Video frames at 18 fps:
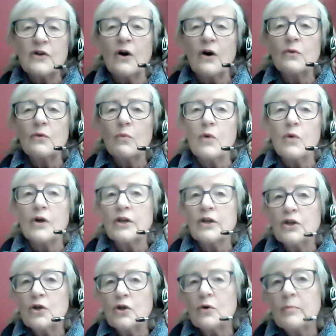on what
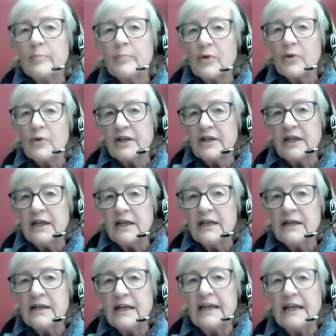your body
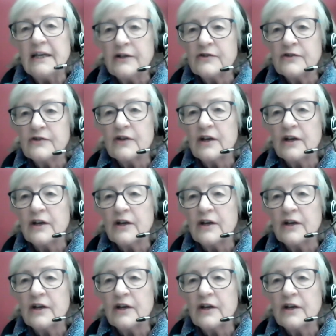needs,